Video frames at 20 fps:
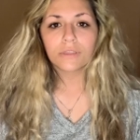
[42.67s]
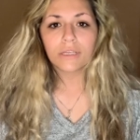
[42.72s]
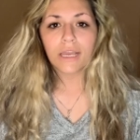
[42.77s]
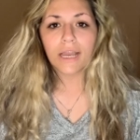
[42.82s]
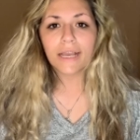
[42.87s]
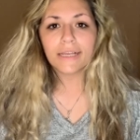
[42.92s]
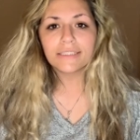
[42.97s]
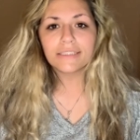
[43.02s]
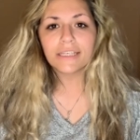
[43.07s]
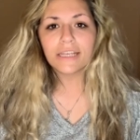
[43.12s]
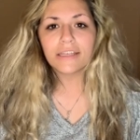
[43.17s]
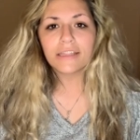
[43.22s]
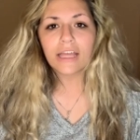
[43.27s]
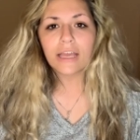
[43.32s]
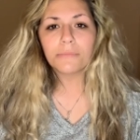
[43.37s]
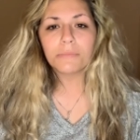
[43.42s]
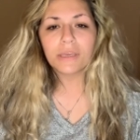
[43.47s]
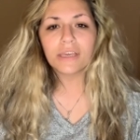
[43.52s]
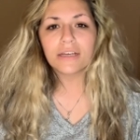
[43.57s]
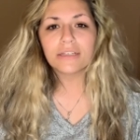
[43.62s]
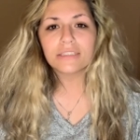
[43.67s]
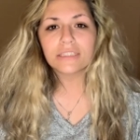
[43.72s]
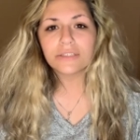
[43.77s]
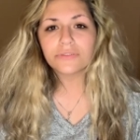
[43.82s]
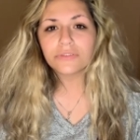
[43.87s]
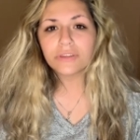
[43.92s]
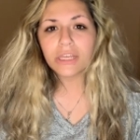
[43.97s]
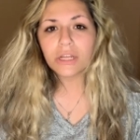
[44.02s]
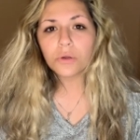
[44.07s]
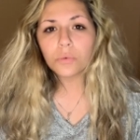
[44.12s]
I say that because if
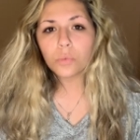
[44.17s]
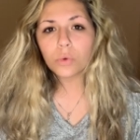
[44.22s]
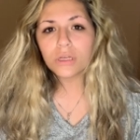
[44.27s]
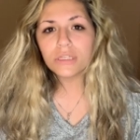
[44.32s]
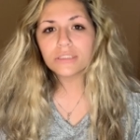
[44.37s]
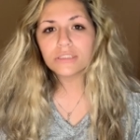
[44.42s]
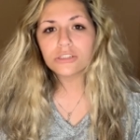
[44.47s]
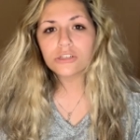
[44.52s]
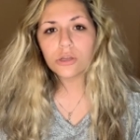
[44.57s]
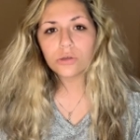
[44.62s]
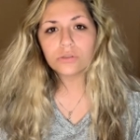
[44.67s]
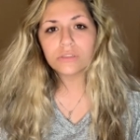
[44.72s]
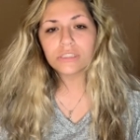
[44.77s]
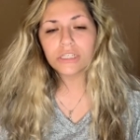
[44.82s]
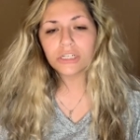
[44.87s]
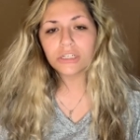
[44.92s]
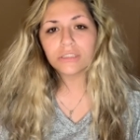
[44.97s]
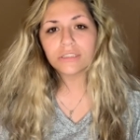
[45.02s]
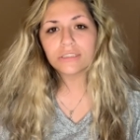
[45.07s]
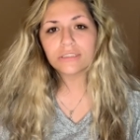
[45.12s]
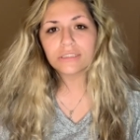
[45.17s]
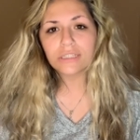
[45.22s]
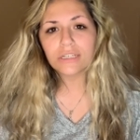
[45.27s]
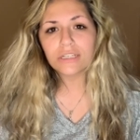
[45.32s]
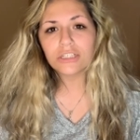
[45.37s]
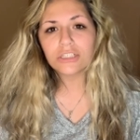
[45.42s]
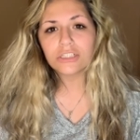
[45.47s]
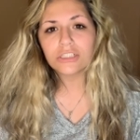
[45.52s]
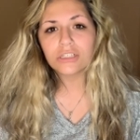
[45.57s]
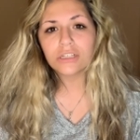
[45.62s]
there was no
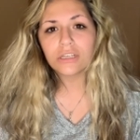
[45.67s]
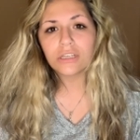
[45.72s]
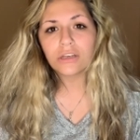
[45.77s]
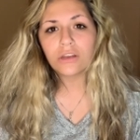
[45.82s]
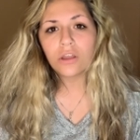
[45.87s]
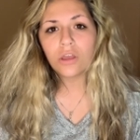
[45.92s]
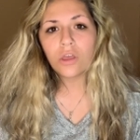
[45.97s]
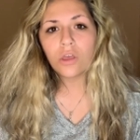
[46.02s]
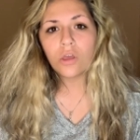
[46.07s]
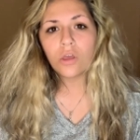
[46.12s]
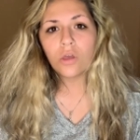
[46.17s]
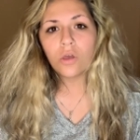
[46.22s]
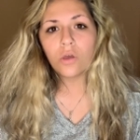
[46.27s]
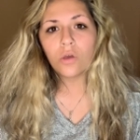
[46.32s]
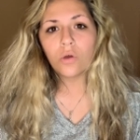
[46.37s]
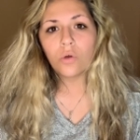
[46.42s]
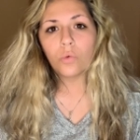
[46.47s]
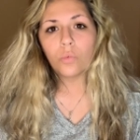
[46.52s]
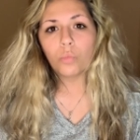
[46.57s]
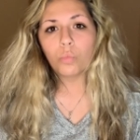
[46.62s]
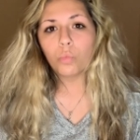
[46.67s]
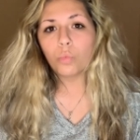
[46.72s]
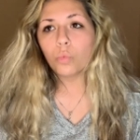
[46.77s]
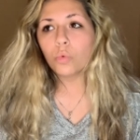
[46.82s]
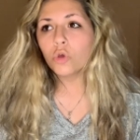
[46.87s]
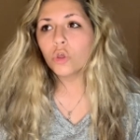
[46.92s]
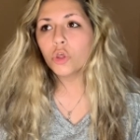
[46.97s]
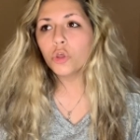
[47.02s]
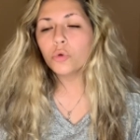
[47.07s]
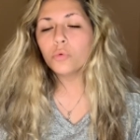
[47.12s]
sterilization,
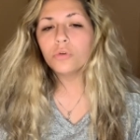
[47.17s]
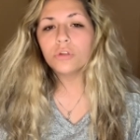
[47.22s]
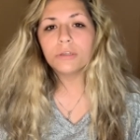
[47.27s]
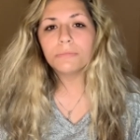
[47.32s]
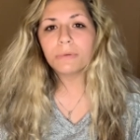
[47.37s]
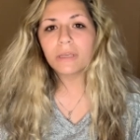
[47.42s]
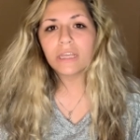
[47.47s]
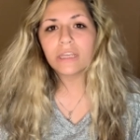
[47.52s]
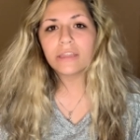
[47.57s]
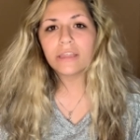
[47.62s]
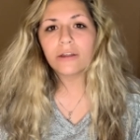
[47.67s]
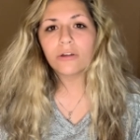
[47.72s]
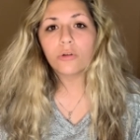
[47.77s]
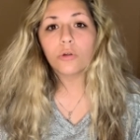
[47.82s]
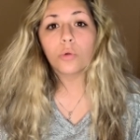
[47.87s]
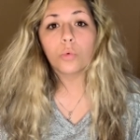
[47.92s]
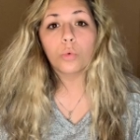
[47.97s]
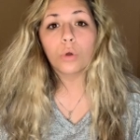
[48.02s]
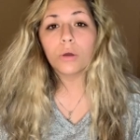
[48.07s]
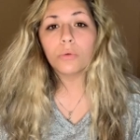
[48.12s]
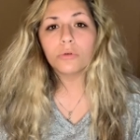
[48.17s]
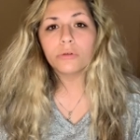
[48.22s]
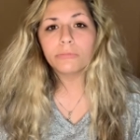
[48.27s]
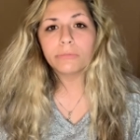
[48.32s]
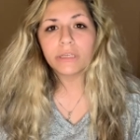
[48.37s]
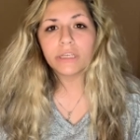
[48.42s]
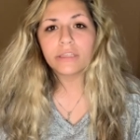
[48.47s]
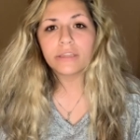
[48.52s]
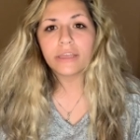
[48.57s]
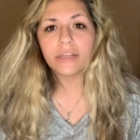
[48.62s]
who would be there or what would
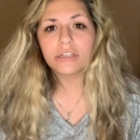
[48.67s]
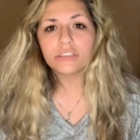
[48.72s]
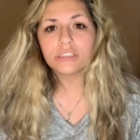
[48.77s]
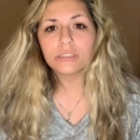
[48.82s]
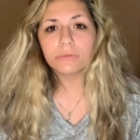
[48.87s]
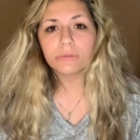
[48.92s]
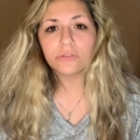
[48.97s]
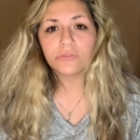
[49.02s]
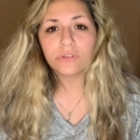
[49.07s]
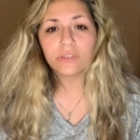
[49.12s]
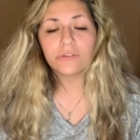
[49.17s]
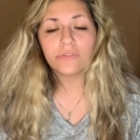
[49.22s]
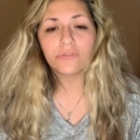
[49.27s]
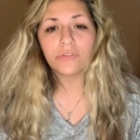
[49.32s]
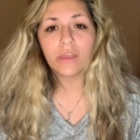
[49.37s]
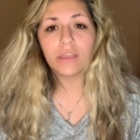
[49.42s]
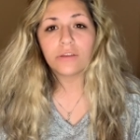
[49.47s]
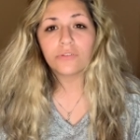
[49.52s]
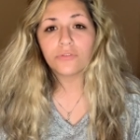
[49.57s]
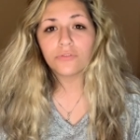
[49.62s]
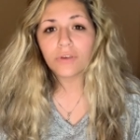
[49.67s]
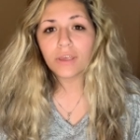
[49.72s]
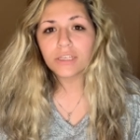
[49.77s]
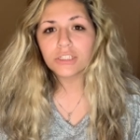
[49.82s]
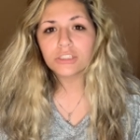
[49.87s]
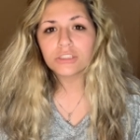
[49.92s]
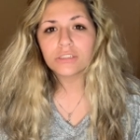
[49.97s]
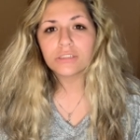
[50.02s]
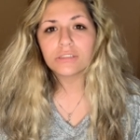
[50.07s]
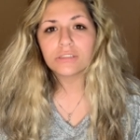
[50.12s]
be there to prevent
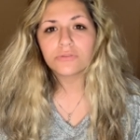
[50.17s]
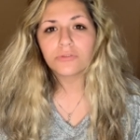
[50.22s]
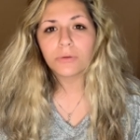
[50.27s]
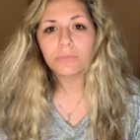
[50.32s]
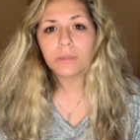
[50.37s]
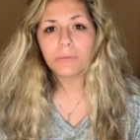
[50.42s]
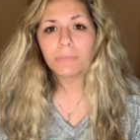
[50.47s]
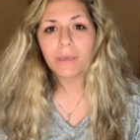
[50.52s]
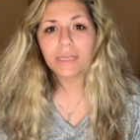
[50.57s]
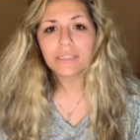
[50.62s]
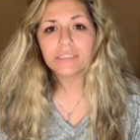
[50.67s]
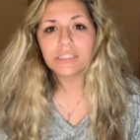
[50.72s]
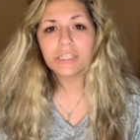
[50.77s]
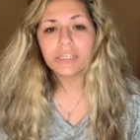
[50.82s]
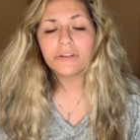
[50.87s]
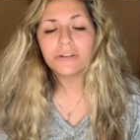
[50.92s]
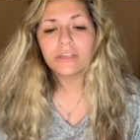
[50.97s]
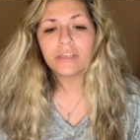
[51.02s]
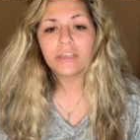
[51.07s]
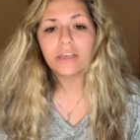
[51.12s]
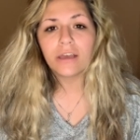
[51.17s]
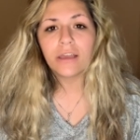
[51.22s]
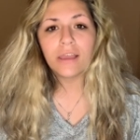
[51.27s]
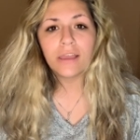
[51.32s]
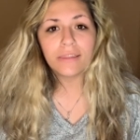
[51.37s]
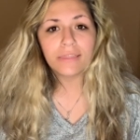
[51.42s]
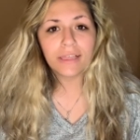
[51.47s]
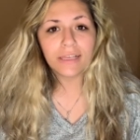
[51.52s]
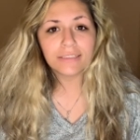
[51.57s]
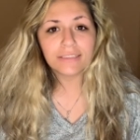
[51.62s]
infections from the bacteria
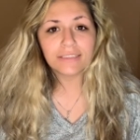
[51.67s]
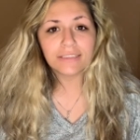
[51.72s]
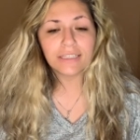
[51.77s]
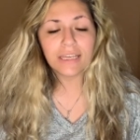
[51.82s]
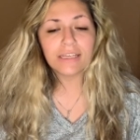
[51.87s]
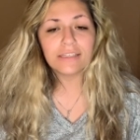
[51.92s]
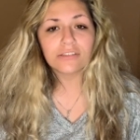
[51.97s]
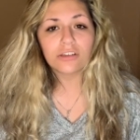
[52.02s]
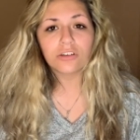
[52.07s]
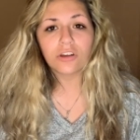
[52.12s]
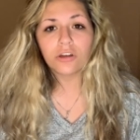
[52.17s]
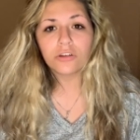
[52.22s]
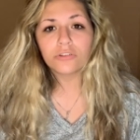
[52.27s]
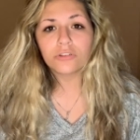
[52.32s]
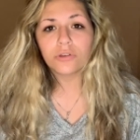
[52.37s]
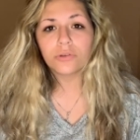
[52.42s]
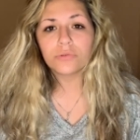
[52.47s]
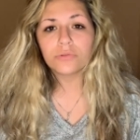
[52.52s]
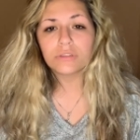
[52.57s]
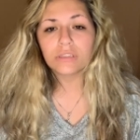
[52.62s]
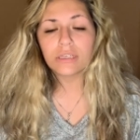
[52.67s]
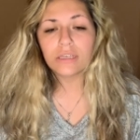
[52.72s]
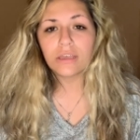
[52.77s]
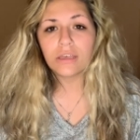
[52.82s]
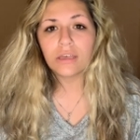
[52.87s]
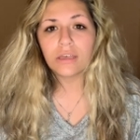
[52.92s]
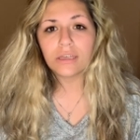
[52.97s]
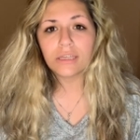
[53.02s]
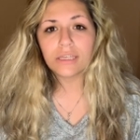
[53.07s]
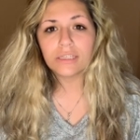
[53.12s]
that stays on all those
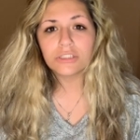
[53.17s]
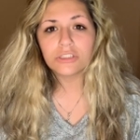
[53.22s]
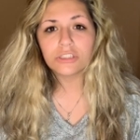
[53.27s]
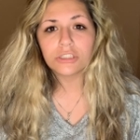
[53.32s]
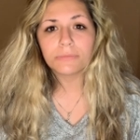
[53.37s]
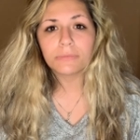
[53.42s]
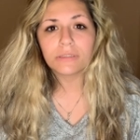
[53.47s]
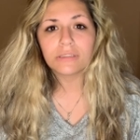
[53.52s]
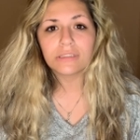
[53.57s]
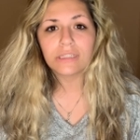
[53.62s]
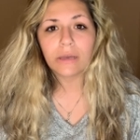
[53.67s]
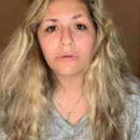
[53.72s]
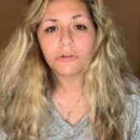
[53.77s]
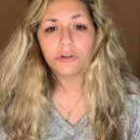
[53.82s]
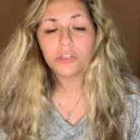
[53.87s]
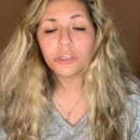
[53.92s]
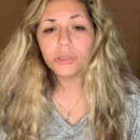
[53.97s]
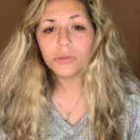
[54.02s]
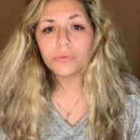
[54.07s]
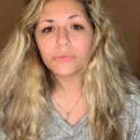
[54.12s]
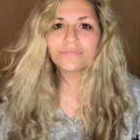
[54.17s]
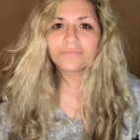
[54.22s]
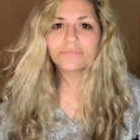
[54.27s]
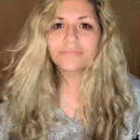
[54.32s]
instruments that were used?